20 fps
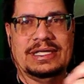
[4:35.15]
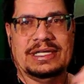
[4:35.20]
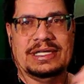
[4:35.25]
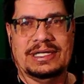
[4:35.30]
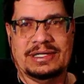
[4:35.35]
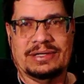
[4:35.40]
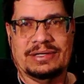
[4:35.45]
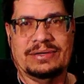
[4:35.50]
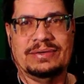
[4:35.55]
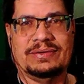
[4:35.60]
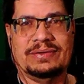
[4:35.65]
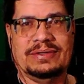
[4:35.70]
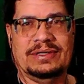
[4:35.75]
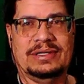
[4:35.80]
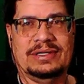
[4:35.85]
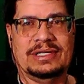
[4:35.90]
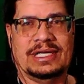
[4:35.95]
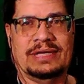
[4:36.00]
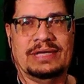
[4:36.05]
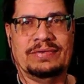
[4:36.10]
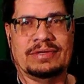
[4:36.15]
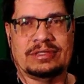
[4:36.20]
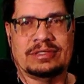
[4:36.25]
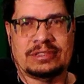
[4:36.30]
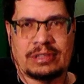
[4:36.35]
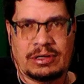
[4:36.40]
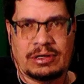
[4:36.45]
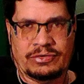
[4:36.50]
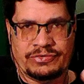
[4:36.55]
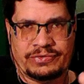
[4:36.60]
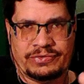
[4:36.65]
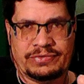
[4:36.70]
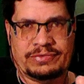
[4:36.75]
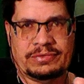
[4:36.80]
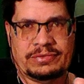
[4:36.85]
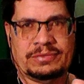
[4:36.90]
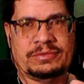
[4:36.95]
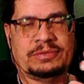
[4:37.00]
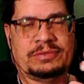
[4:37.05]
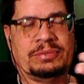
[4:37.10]
You know, you need to have soft
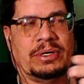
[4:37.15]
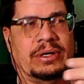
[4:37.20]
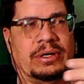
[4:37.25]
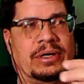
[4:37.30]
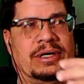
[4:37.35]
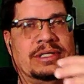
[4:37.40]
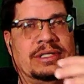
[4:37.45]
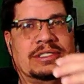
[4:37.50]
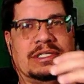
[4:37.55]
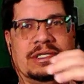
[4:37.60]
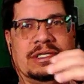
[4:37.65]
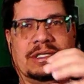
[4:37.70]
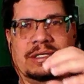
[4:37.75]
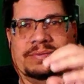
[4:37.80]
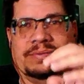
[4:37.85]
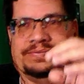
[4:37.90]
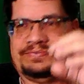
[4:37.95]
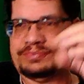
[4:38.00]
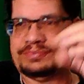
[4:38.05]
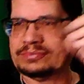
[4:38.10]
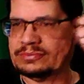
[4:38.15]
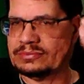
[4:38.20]
parts, and then